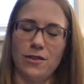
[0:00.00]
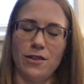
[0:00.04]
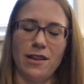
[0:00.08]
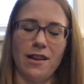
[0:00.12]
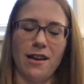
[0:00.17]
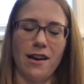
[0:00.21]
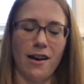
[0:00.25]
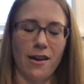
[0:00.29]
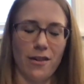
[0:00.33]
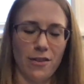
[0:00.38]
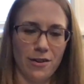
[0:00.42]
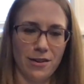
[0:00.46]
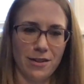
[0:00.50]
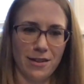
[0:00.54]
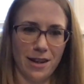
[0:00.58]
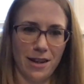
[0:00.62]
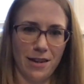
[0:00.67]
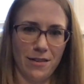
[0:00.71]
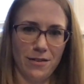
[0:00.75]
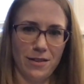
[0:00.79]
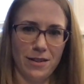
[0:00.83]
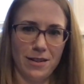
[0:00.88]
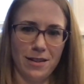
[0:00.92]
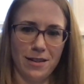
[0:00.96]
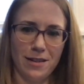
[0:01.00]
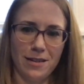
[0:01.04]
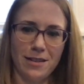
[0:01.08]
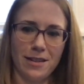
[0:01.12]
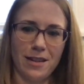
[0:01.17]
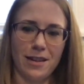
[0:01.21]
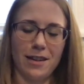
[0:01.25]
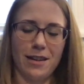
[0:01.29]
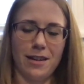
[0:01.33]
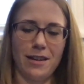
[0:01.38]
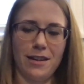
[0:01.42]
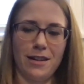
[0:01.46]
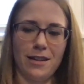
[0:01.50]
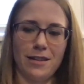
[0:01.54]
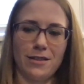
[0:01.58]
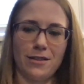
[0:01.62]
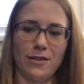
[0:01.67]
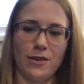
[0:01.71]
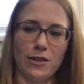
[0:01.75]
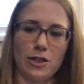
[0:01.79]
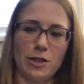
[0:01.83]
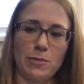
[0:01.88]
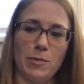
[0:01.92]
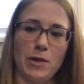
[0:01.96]
the other side of the disc and it
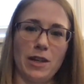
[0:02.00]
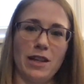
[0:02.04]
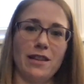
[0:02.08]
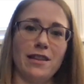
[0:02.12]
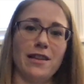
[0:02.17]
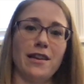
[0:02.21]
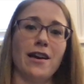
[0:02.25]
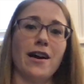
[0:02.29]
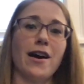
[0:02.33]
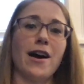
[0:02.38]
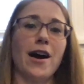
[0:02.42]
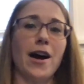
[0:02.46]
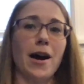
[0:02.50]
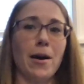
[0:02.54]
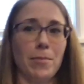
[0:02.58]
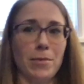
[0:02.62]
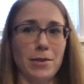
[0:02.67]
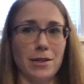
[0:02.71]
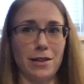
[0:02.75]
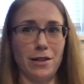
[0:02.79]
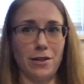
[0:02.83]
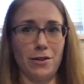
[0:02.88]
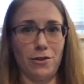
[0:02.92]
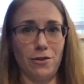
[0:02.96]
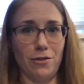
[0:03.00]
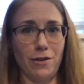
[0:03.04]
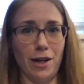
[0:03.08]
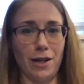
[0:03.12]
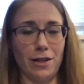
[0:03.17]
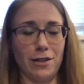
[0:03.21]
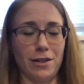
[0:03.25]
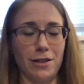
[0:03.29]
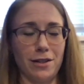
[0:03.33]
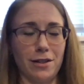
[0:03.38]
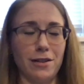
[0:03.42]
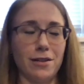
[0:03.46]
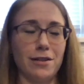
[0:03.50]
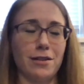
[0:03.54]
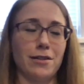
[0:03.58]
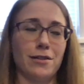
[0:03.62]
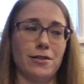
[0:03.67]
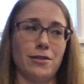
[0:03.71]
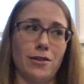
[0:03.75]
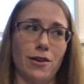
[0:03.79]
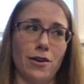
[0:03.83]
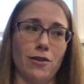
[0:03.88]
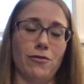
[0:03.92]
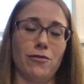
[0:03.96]
starts spinning the opposite direction to
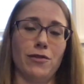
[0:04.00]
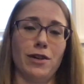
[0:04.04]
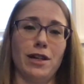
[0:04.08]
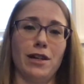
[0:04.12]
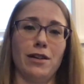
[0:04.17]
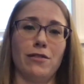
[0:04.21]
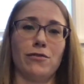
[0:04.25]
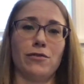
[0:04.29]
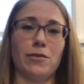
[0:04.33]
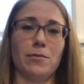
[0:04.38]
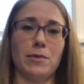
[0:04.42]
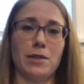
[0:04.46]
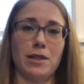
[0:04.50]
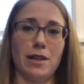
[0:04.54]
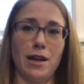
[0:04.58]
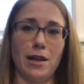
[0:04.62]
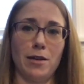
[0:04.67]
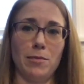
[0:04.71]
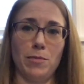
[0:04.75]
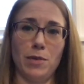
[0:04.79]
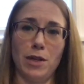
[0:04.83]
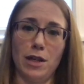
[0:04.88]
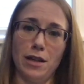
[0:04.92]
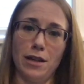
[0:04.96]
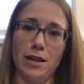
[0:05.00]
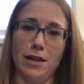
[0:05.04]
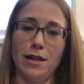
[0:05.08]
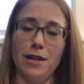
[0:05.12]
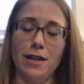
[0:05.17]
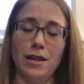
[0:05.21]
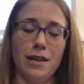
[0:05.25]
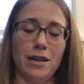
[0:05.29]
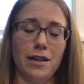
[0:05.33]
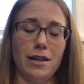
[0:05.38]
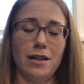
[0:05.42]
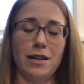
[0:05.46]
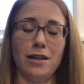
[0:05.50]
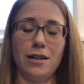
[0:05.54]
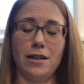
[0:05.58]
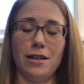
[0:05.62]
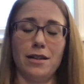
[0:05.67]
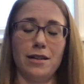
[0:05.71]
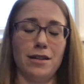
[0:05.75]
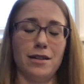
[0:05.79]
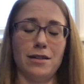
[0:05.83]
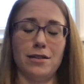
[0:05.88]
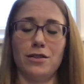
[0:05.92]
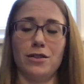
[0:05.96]
start reading from side B.
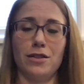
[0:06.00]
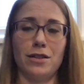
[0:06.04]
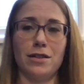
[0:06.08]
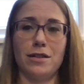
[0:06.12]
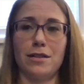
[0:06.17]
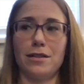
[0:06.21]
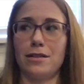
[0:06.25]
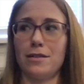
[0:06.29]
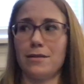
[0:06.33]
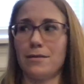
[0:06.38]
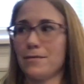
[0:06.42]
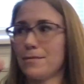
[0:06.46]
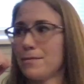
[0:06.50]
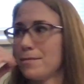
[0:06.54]
It is just